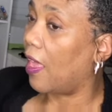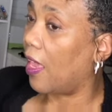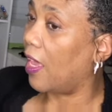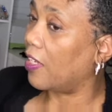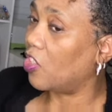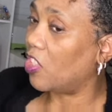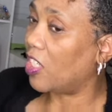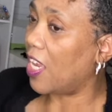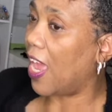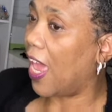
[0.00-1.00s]
And
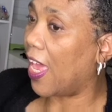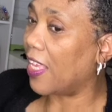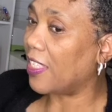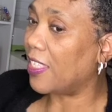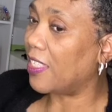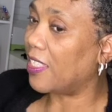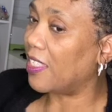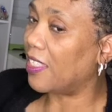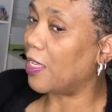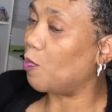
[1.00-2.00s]
she has
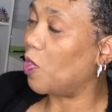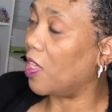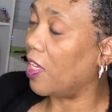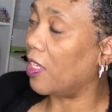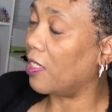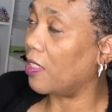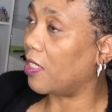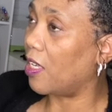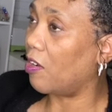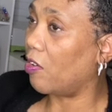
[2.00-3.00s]
some things
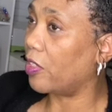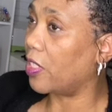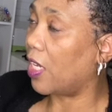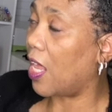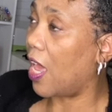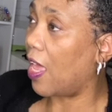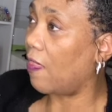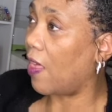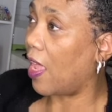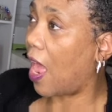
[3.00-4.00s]
in her
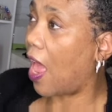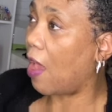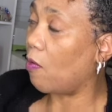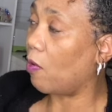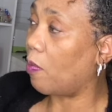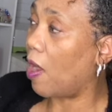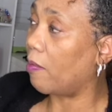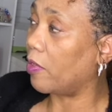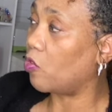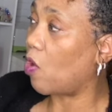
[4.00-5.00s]
salon that I will
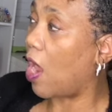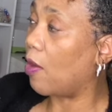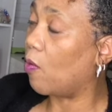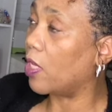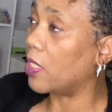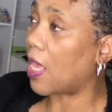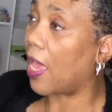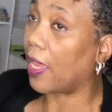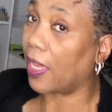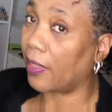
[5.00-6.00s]
probably try once
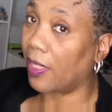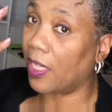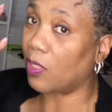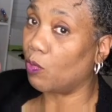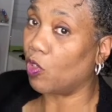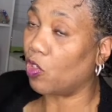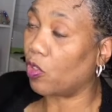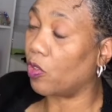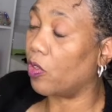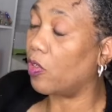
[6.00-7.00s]
I get these
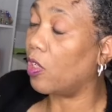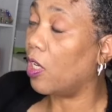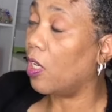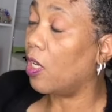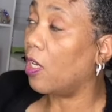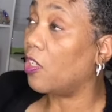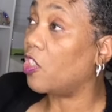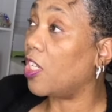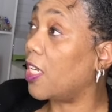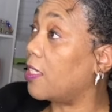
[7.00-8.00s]
matured.
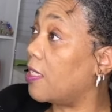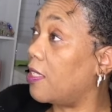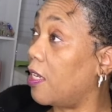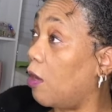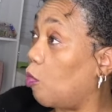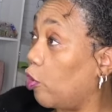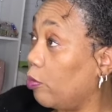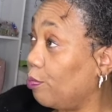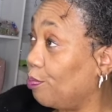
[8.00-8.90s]
She has a steamer.